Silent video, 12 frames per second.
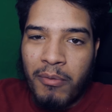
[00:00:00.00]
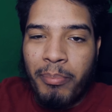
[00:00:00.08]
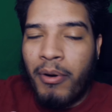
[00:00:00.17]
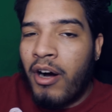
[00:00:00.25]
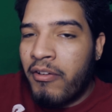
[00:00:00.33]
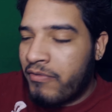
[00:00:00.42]
are
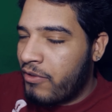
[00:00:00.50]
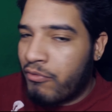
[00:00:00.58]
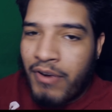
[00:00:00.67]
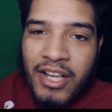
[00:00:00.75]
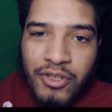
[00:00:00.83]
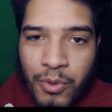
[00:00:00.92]
above the
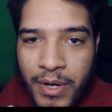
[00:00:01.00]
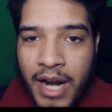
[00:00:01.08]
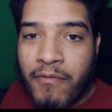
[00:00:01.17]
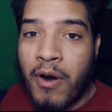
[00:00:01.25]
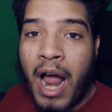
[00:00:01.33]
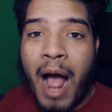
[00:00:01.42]
rest or
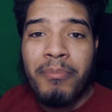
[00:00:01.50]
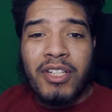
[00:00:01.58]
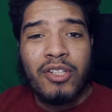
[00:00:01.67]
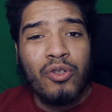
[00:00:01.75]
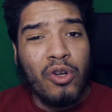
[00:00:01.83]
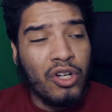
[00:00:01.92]
whatever. I'm
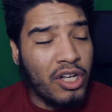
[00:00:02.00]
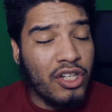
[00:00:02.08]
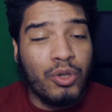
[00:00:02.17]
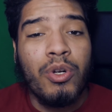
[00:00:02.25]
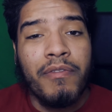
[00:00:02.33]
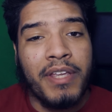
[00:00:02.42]

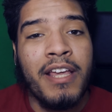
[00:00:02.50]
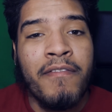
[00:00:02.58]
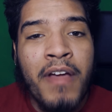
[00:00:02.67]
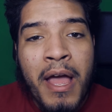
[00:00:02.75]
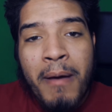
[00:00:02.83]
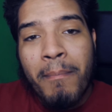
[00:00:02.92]
gonna sort of
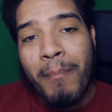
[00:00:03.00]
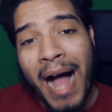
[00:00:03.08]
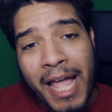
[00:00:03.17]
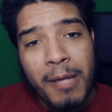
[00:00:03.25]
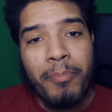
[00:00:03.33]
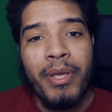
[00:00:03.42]
give
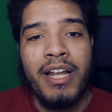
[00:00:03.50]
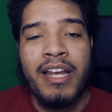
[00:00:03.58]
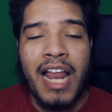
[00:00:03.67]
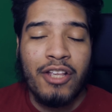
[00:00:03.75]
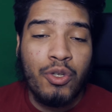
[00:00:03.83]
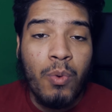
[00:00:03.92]
my
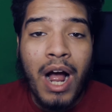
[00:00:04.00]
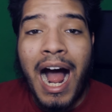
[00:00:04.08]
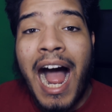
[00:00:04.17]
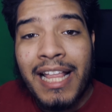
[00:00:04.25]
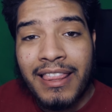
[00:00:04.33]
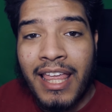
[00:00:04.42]
opinion as to what
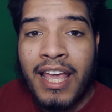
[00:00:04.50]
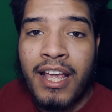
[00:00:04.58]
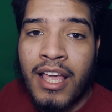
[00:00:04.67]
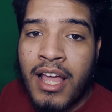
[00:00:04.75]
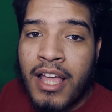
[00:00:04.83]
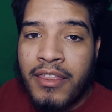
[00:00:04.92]
I
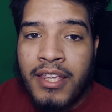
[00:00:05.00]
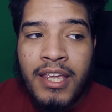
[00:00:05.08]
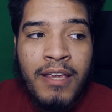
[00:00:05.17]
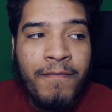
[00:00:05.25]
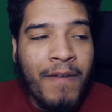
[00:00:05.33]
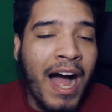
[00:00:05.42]
think
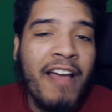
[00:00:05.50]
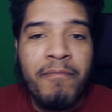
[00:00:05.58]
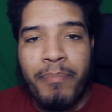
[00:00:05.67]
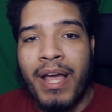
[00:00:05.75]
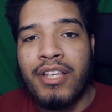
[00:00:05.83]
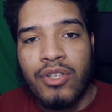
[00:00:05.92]
the
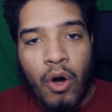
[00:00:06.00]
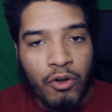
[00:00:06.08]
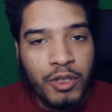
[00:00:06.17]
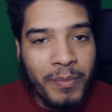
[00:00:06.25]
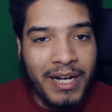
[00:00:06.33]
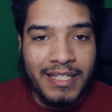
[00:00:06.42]
5 best
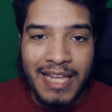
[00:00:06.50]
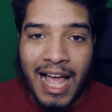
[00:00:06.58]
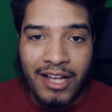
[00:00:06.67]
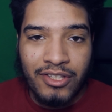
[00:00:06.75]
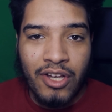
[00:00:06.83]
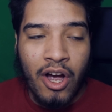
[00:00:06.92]
ultimate
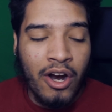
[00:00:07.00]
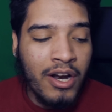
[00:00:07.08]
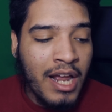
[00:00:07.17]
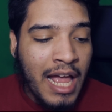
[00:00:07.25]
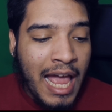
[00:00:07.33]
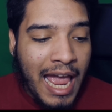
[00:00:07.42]
attacks
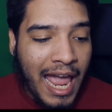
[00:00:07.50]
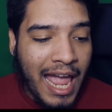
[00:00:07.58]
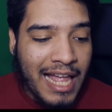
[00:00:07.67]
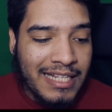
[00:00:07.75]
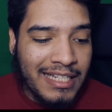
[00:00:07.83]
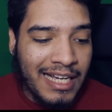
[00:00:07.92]
are,
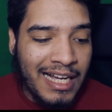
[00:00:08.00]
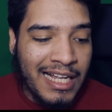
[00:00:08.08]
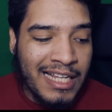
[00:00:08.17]
and